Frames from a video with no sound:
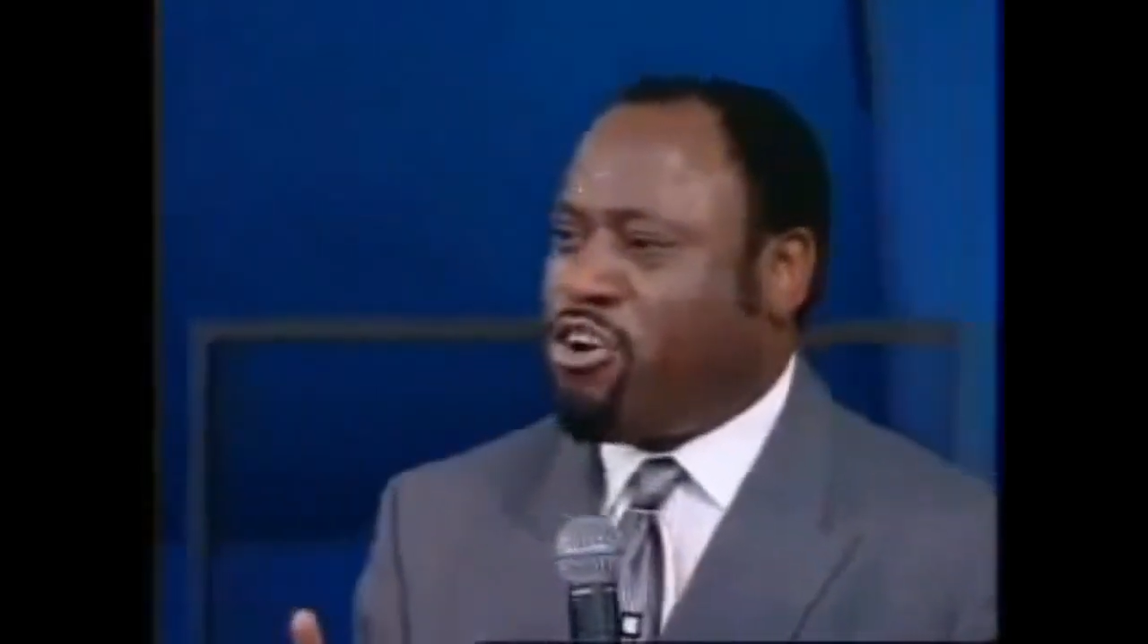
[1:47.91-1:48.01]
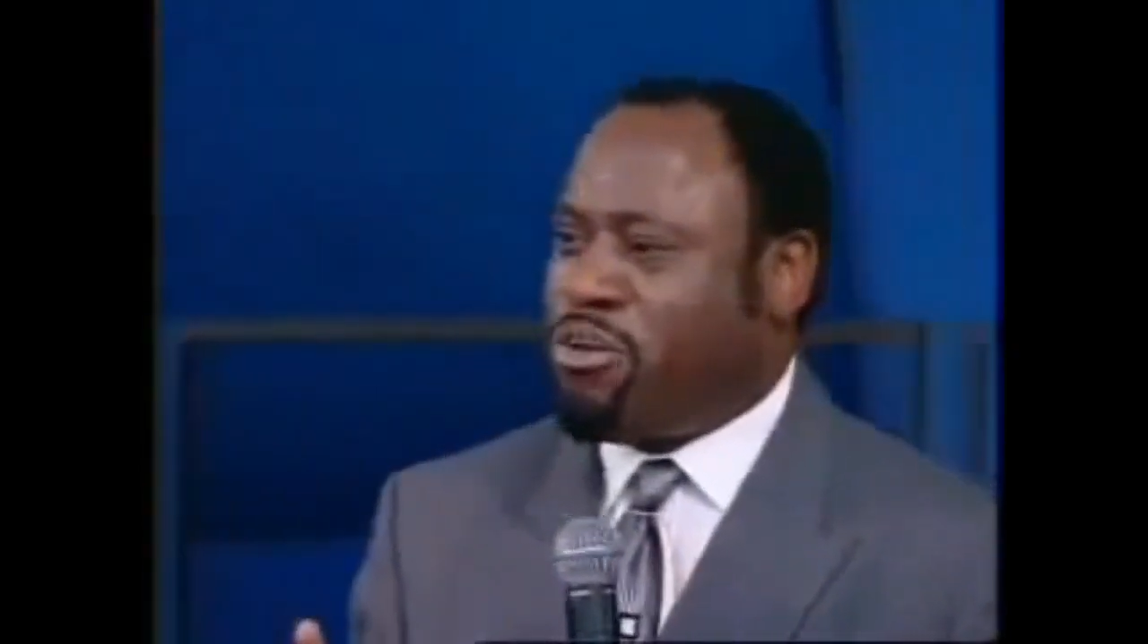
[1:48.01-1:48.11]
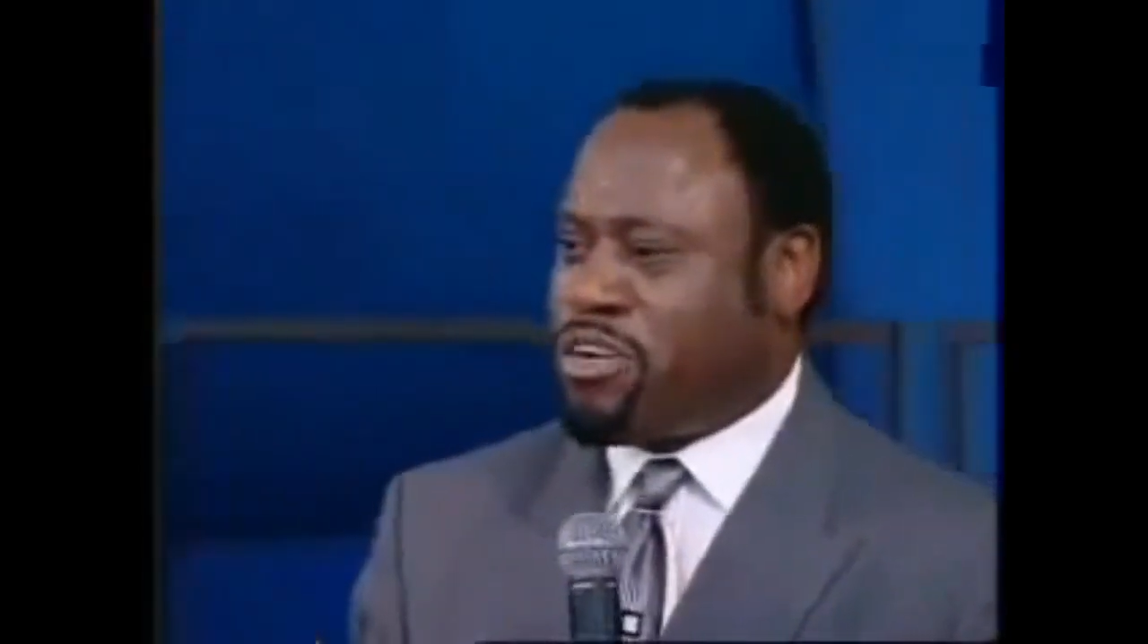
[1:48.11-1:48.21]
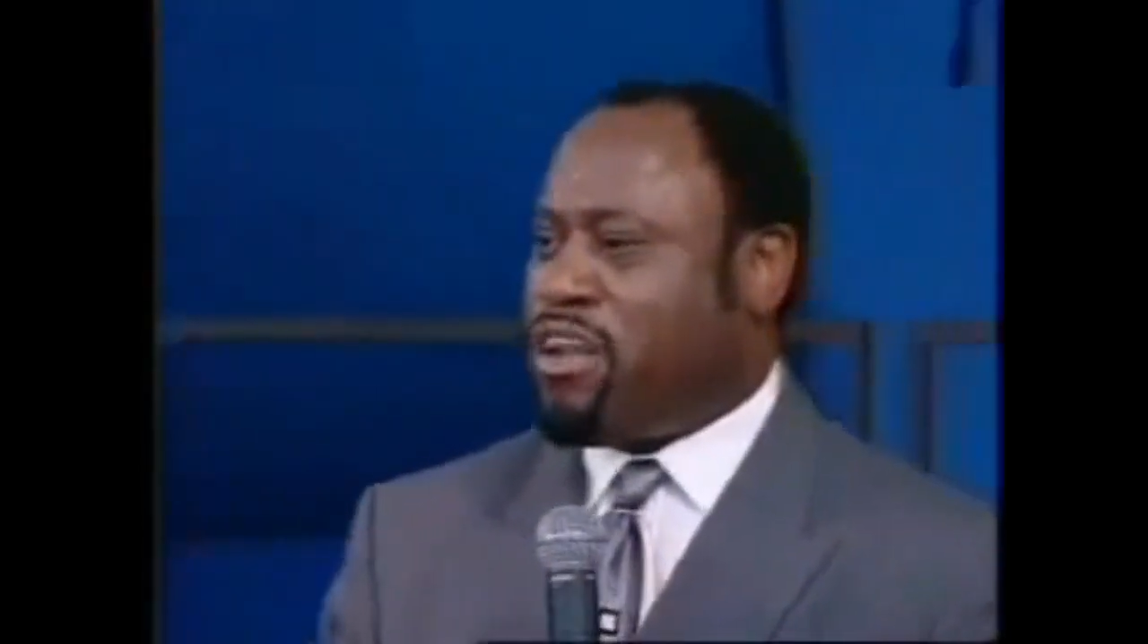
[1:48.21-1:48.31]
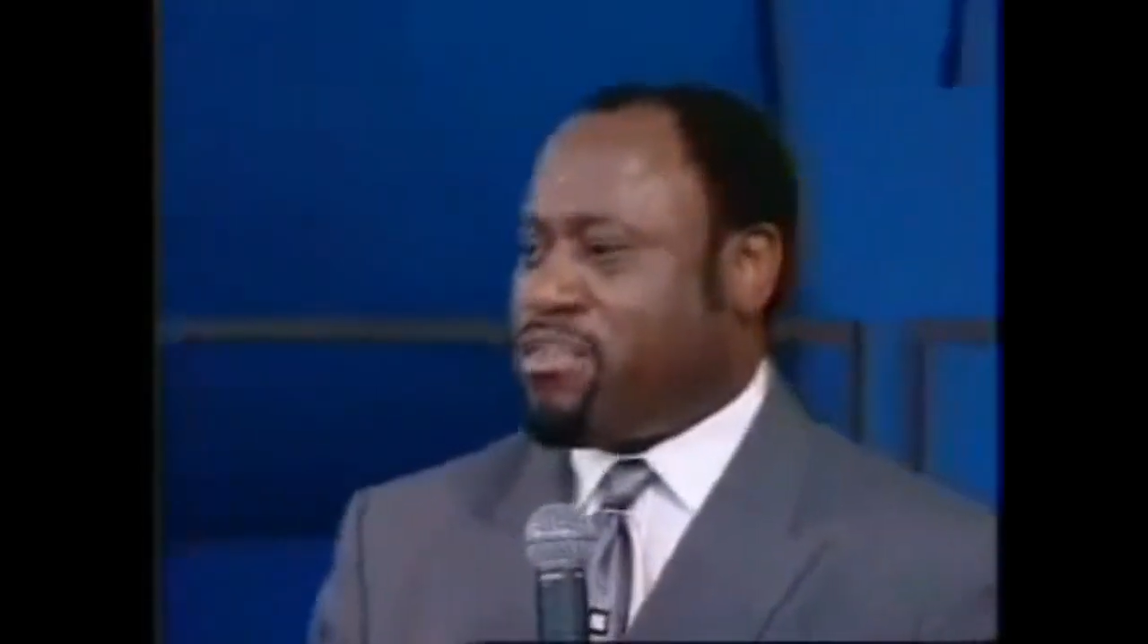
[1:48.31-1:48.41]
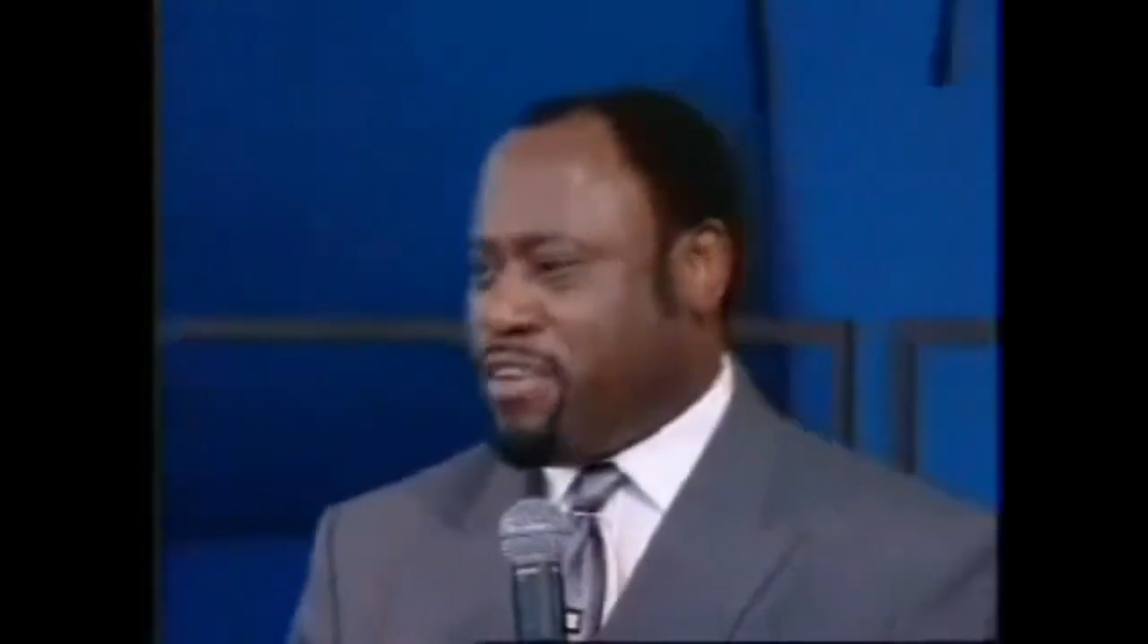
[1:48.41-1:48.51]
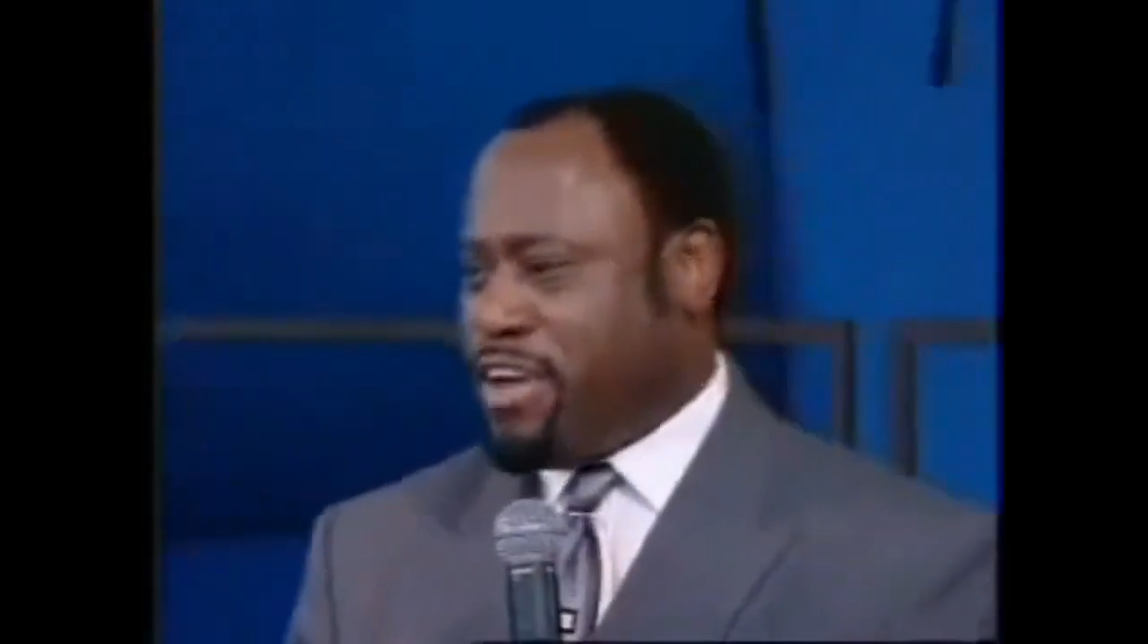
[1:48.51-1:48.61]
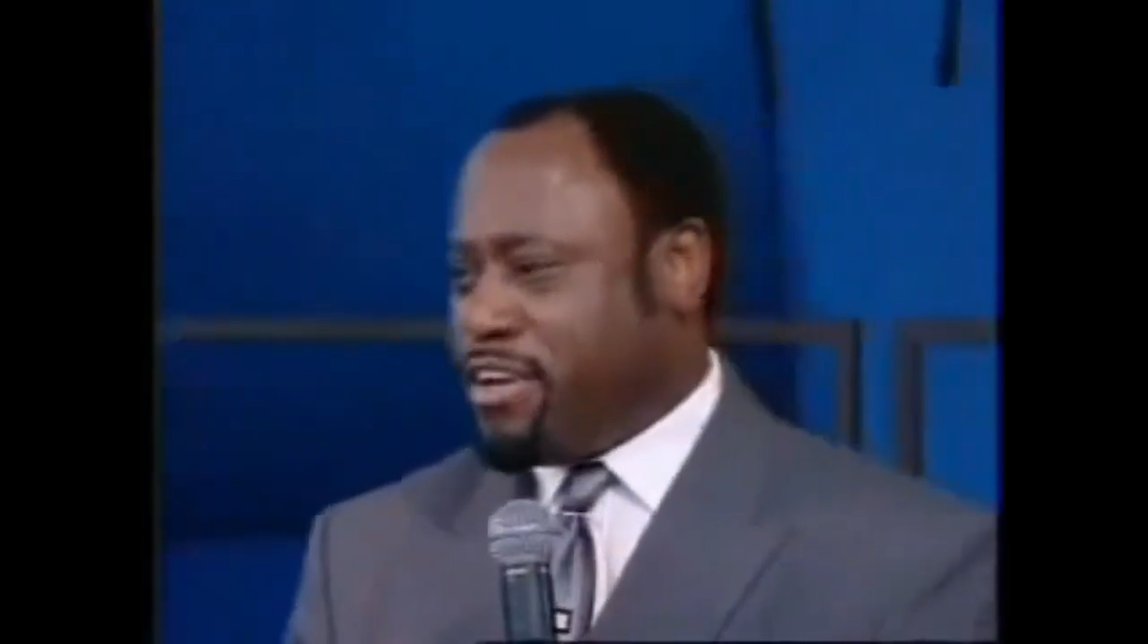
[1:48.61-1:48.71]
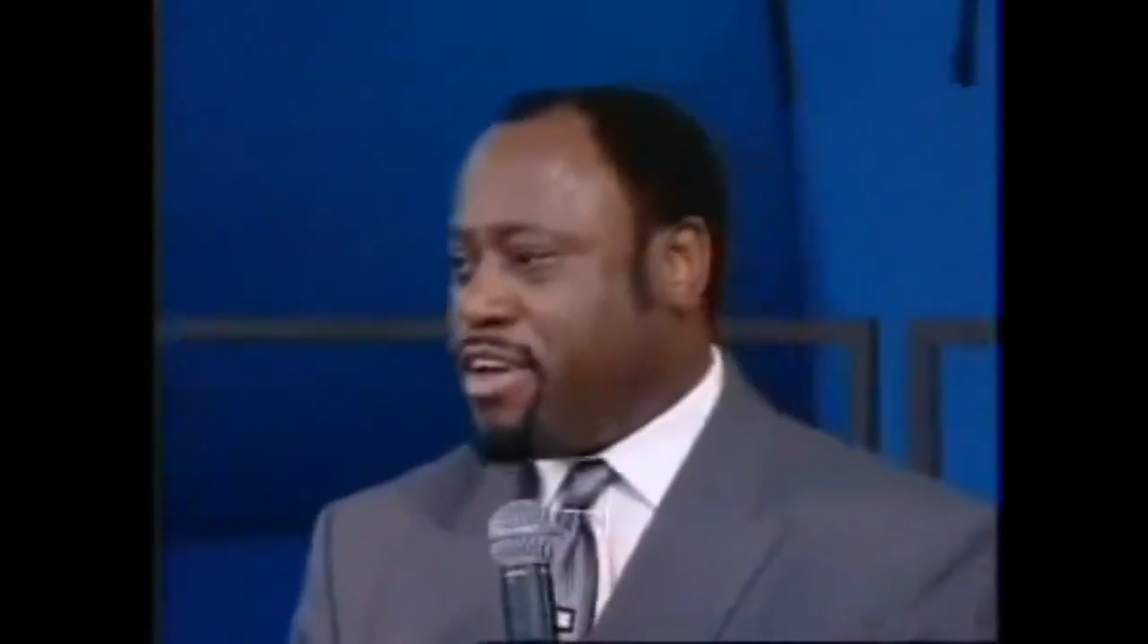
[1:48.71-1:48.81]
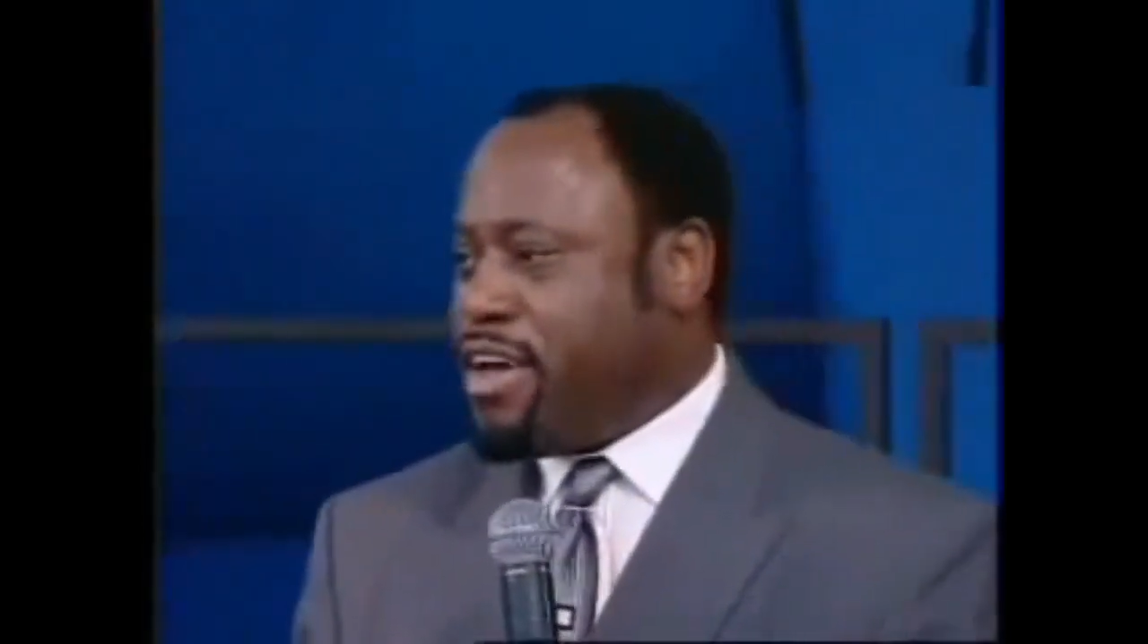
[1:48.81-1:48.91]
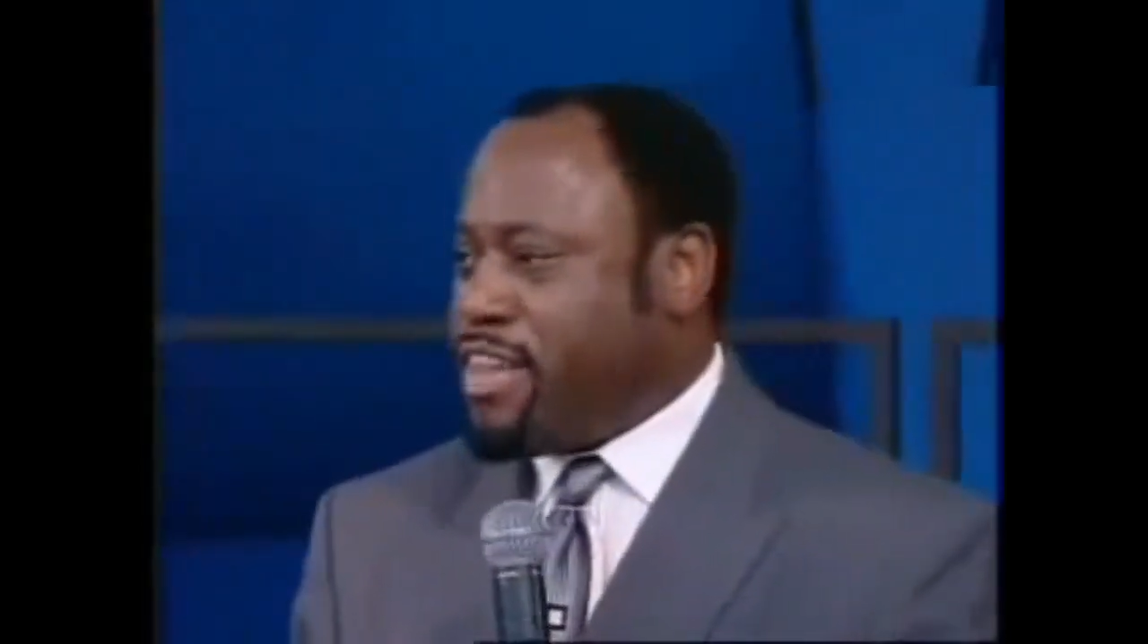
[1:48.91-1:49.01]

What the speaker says: told him to cultivate.